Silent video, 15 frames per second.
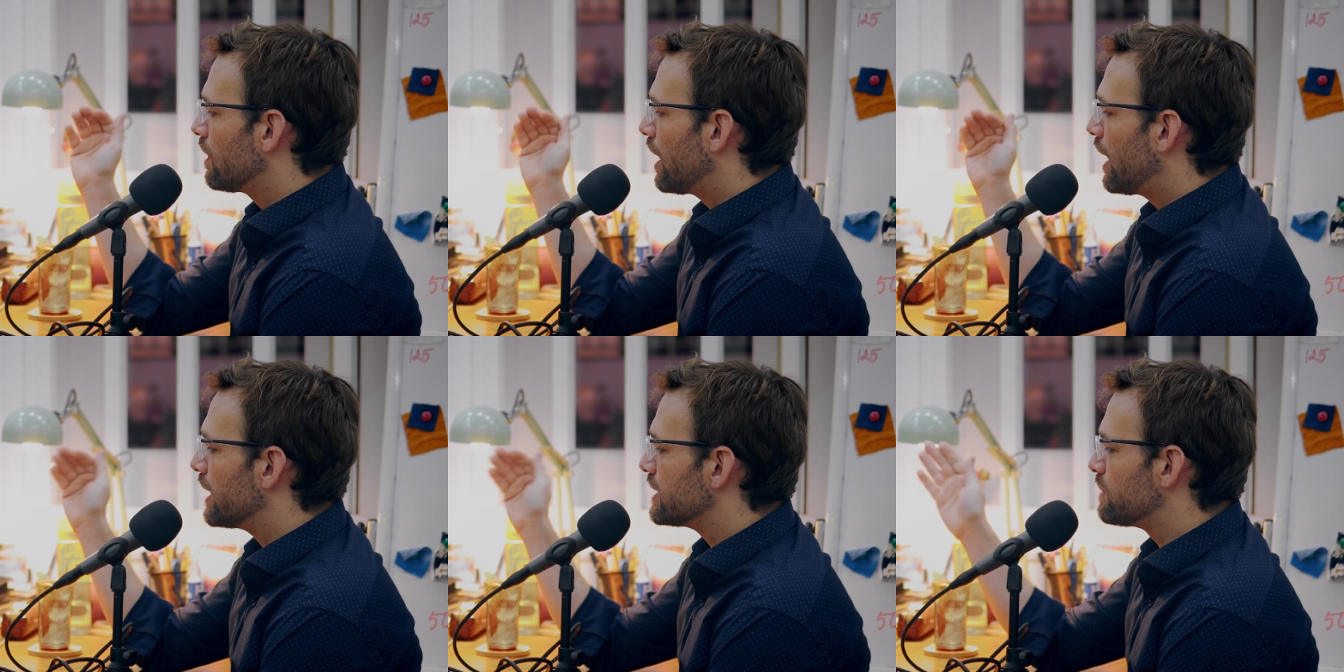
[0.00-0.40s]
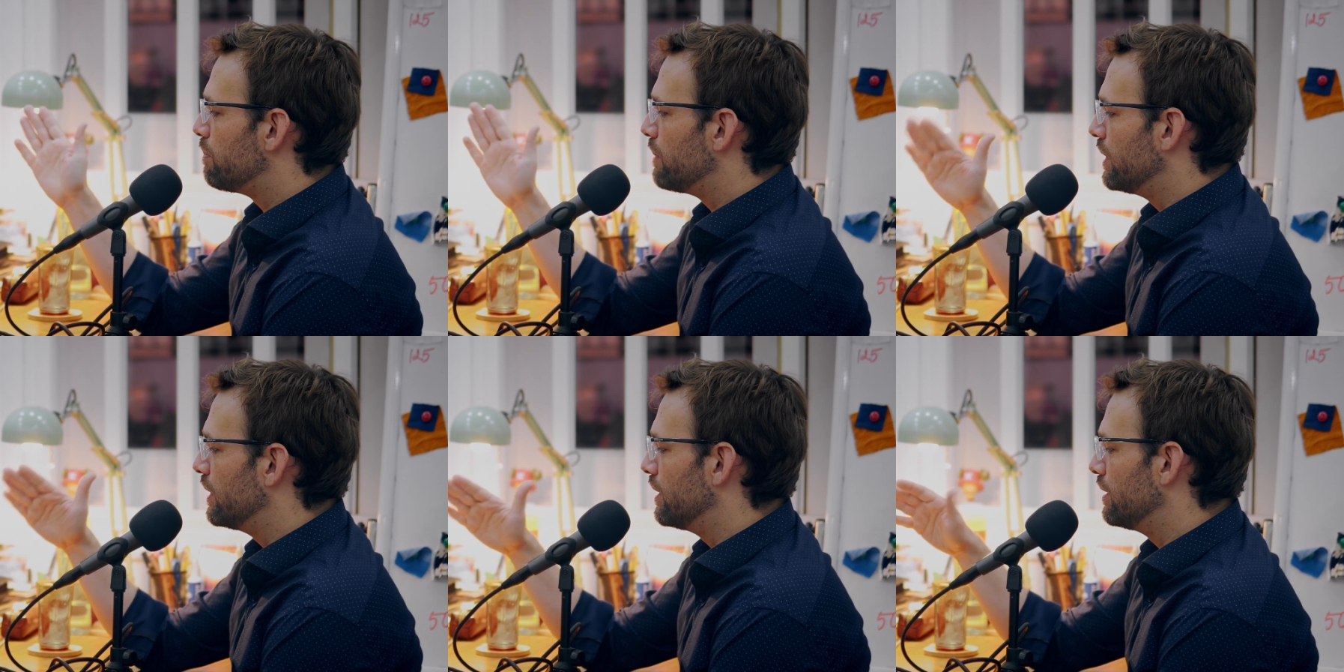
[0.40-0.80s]
has
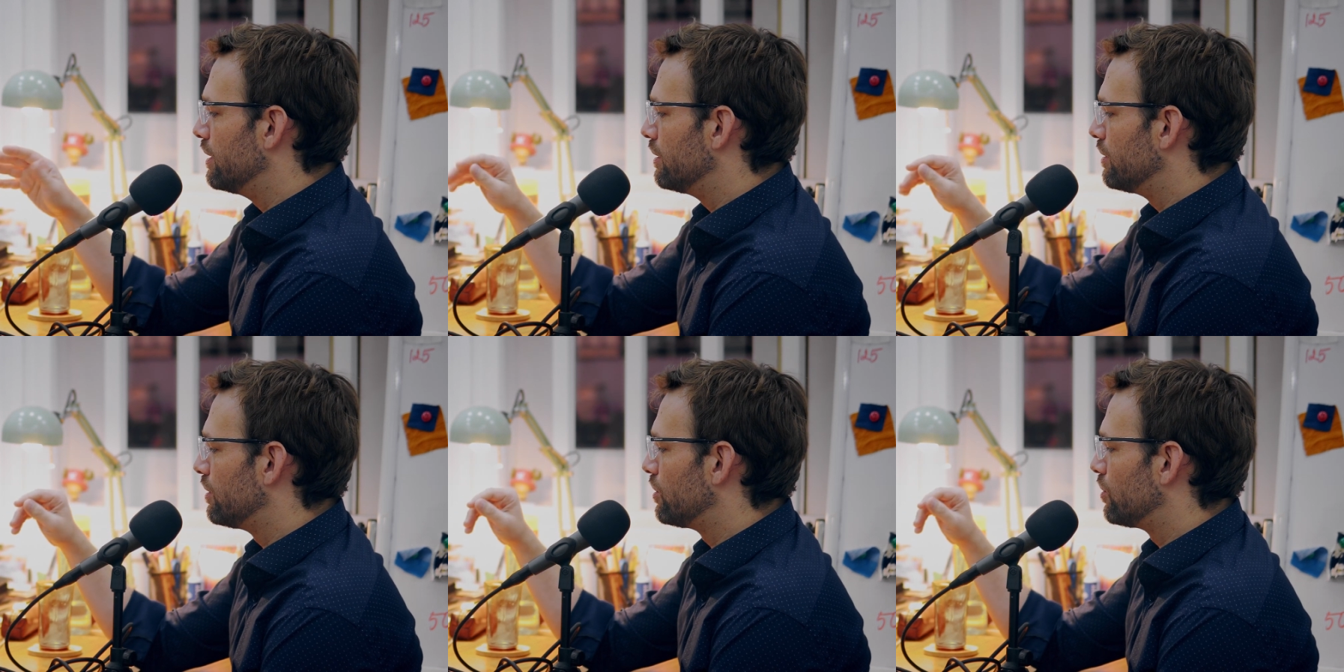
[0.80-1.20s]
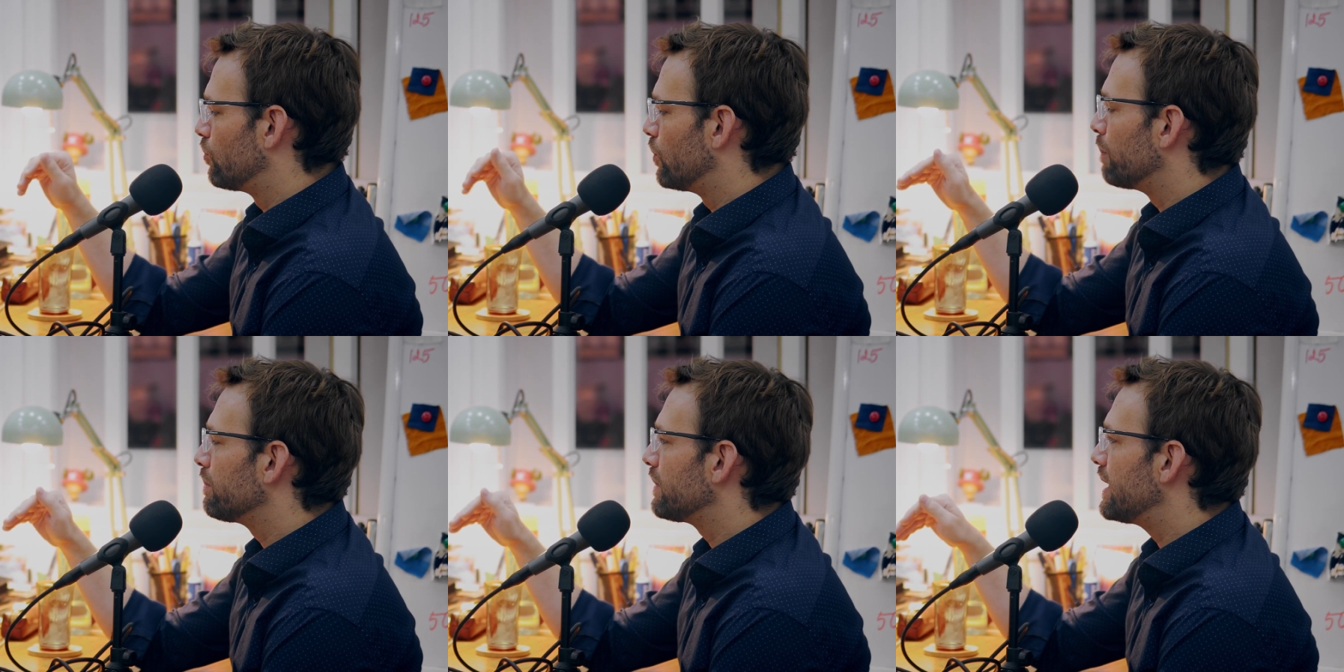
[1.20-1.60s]
been
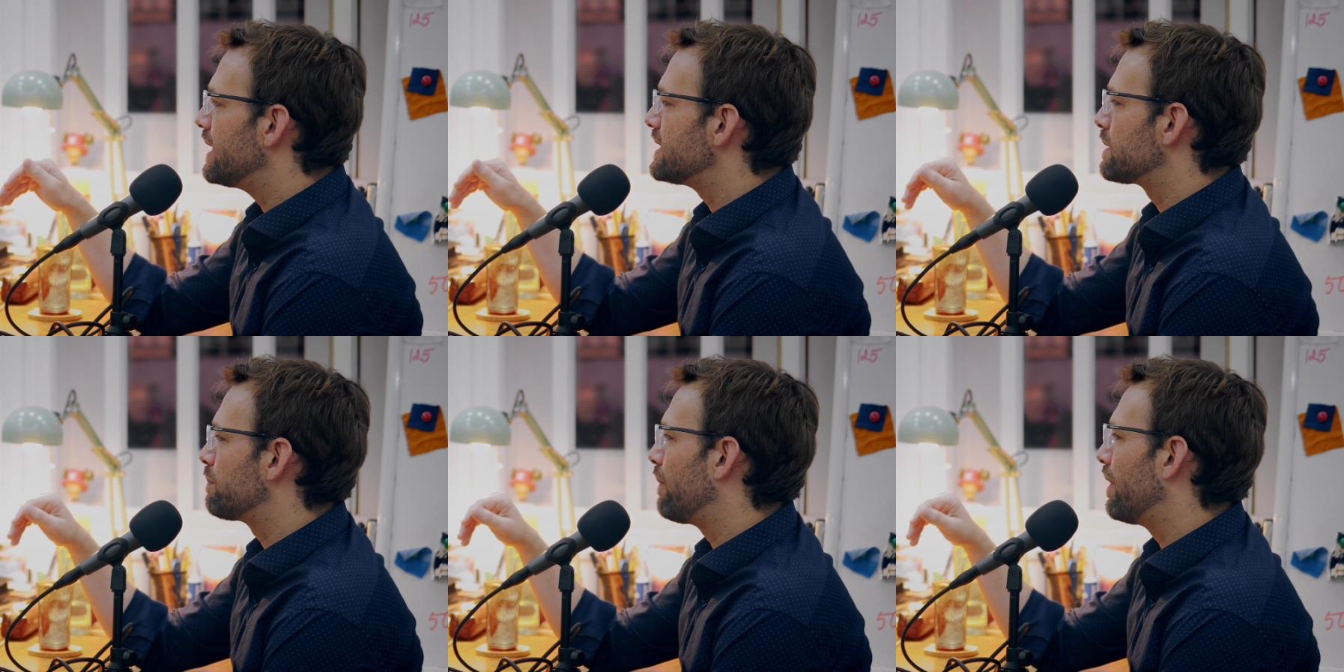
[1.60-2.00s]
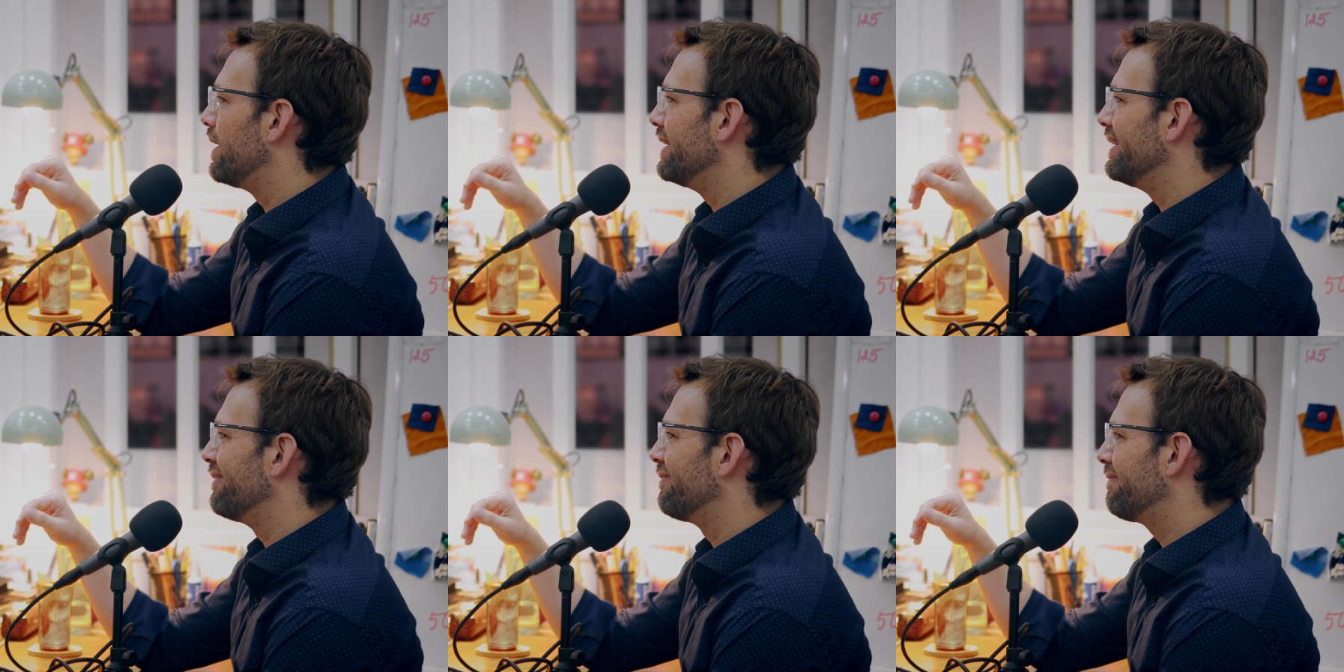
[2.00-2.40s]
replaced
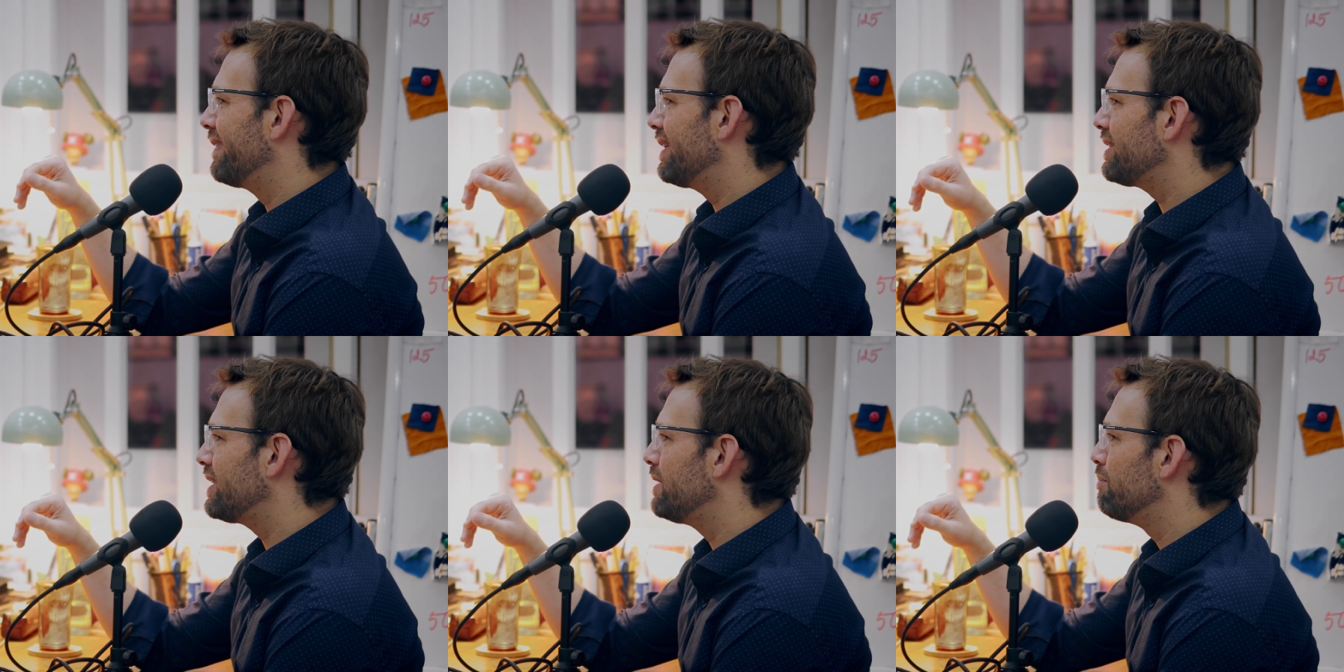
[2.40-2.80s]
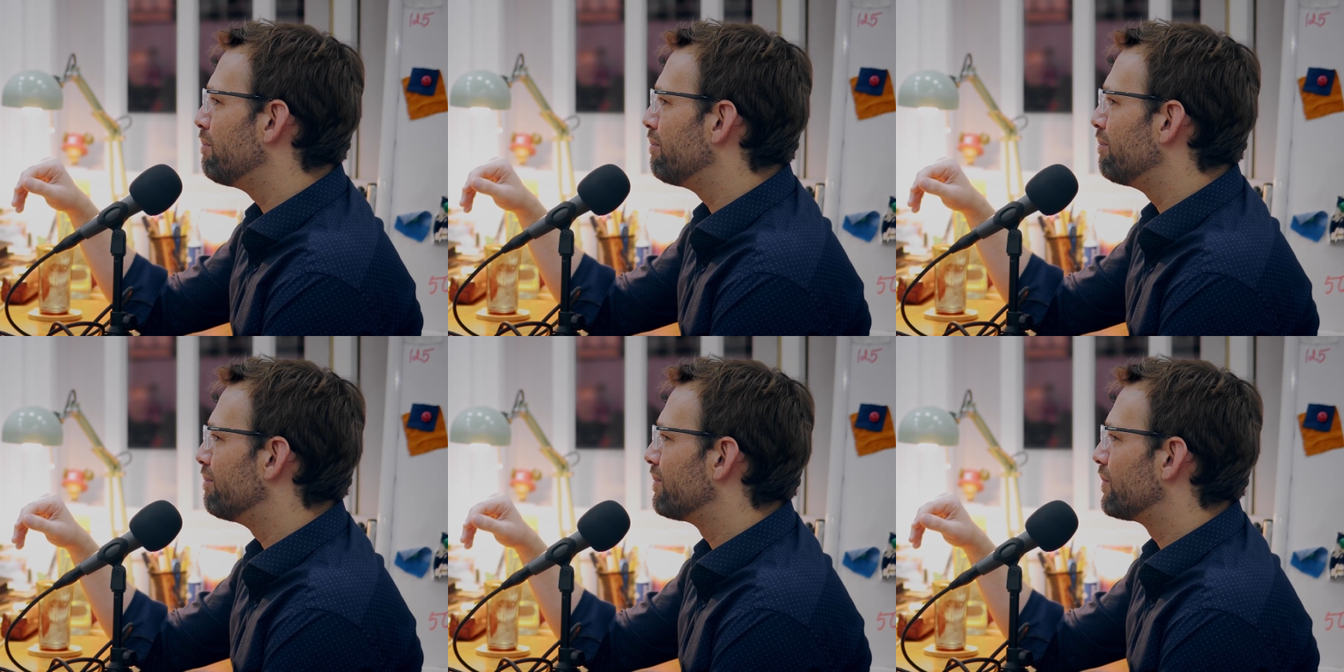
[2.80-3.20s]
by a
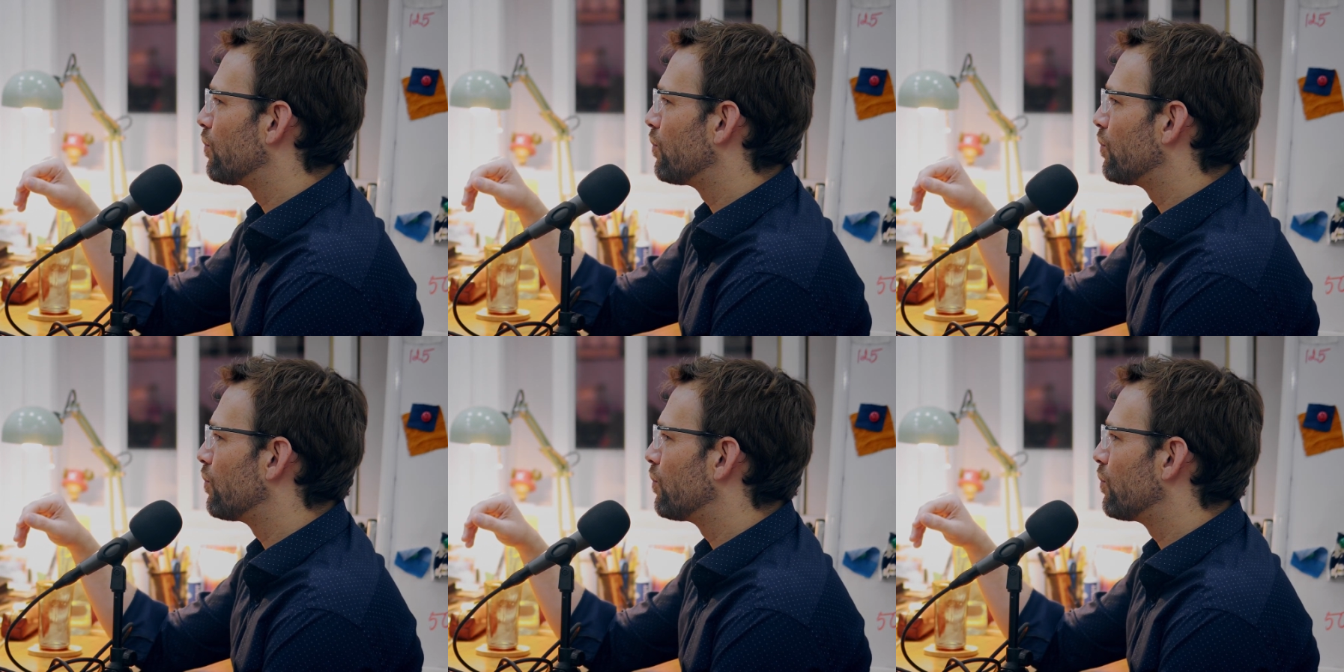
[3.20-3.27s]
fairly